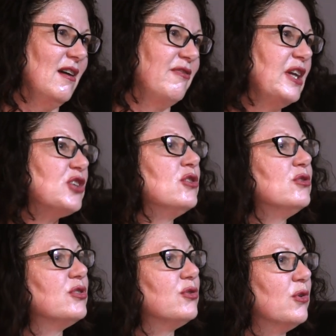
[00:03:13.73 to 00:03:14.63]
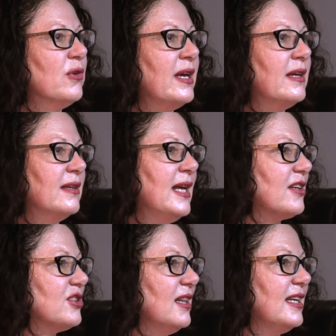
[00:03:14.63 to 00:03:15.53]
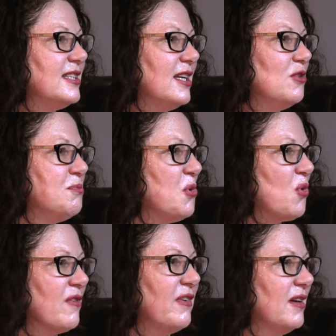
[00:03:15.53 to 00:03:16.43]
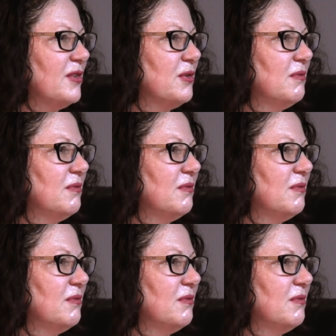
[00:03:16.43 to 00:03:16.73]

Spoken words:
a fictional story can actually tell more of a